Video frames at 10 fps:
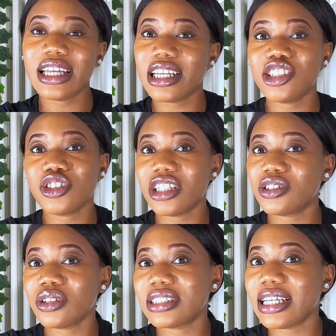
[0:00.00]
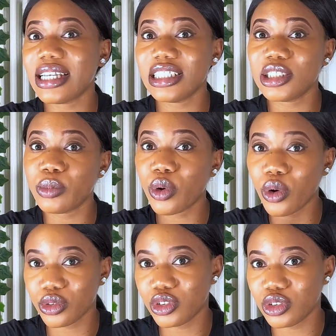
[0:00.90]
Nigeria is not an eligible
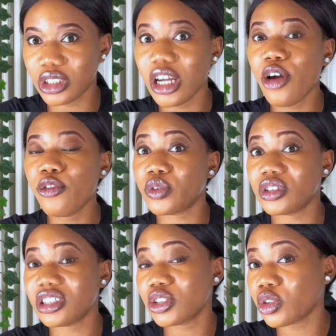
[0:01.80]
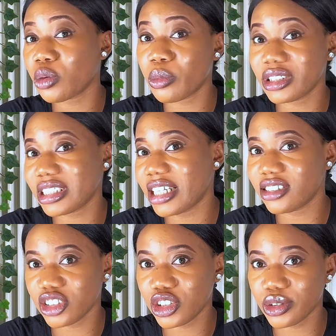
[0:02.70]
country for TikTok
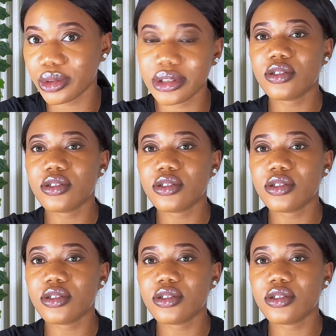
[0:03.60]
monetization.